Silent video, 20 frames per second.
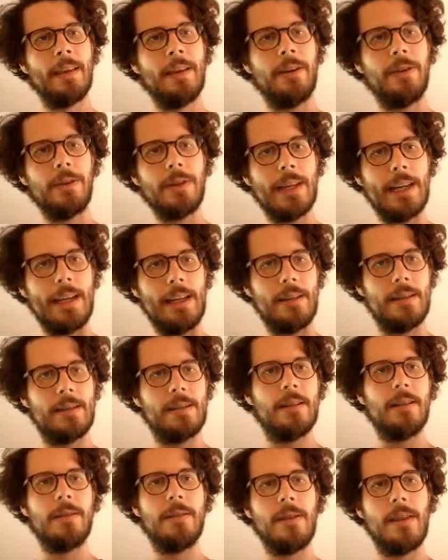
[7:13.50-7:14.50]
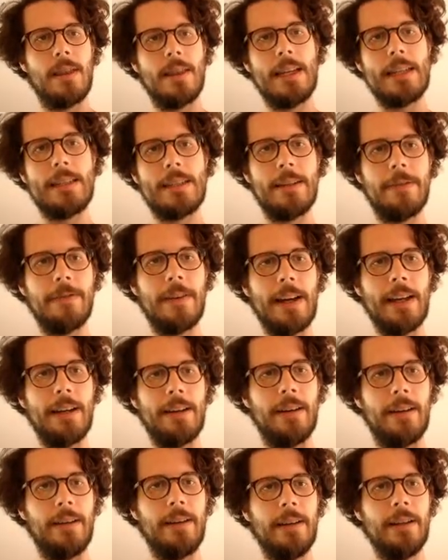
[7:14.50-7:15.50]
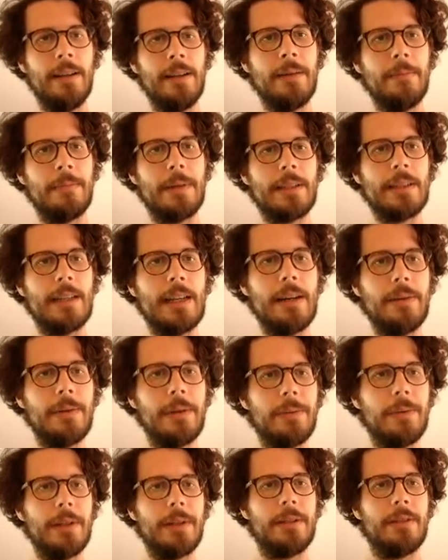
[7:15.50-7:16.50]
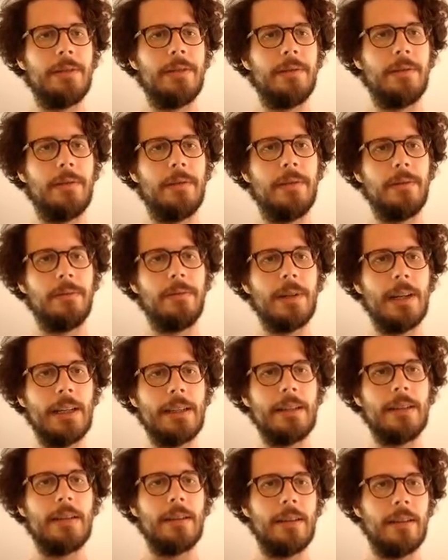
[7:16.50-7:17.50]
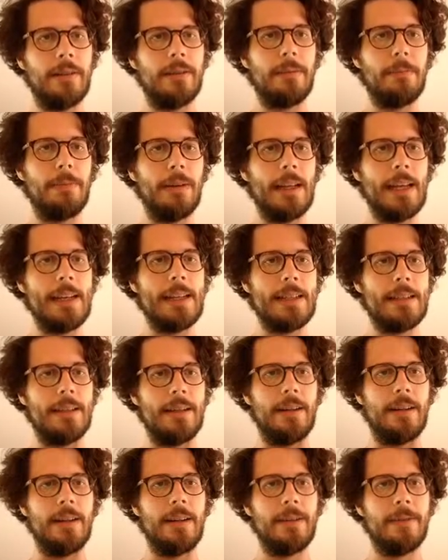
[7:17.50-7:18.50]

Okay, so that's the finder. But now we want to write a replacer.